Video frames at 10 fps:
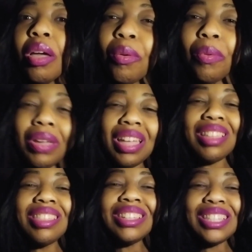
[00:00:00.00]

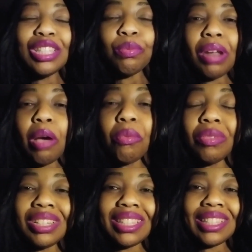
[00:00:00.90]
Well, this is what I
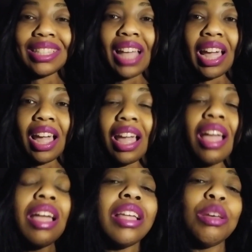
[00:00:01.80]
wanted to say,
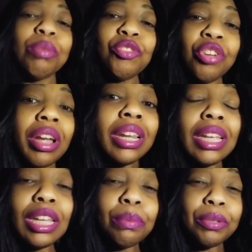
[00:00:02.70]
and I'm trying to
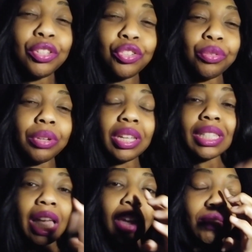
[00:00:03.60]
keep it short
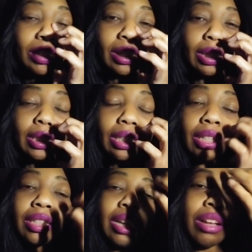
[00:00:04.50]
because I have a tendency
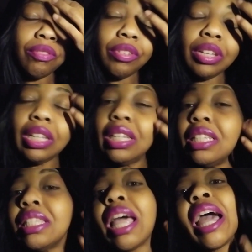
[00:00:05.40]
to talk for at
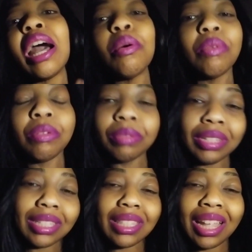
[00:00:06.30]
least an hour on
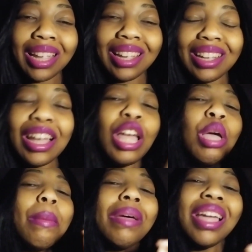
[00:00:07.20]
this thing.
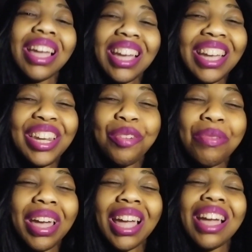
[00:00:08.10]
But
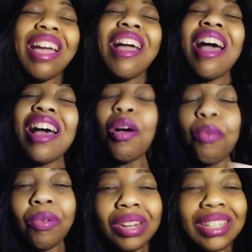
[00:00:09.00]
anyway, I
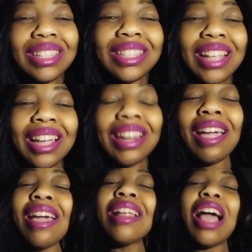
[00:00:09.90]
wanted to say
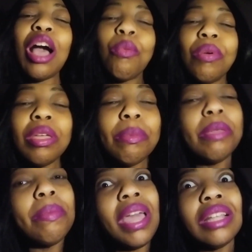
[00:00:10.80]
that, and I will
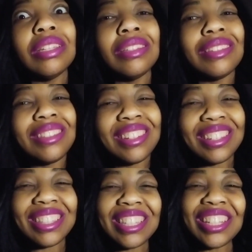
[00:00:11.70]
be back to
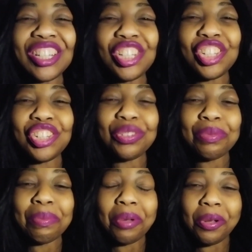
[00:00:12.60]
discuss the
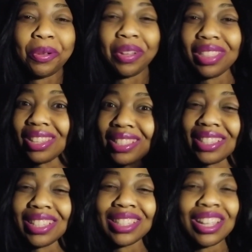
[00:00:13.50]
issue more. This
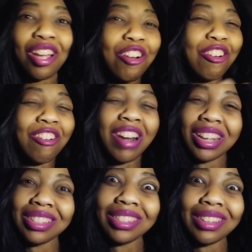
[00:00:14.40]
is
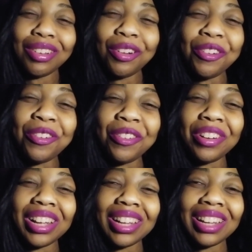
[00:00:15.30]
Rocks the
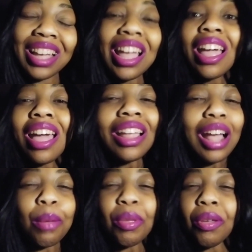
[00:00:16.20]
Core.
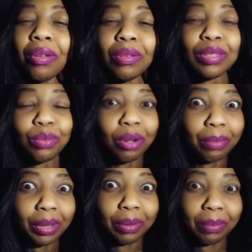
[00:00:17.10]
I'm your host,
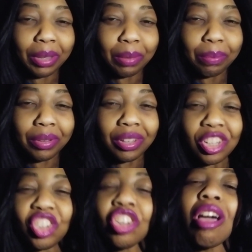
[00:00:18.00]
Warita
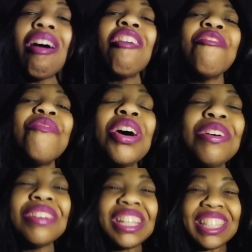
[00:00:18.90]
Winbush.
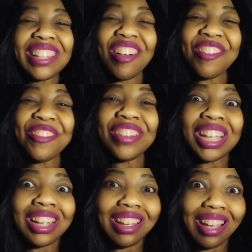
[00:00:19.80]
Focus
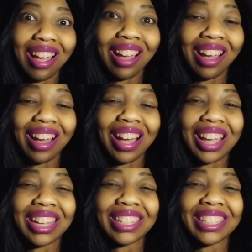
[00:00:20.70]
on
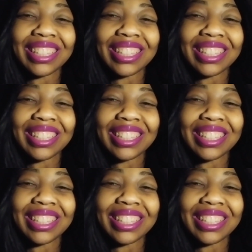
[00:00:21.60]
God.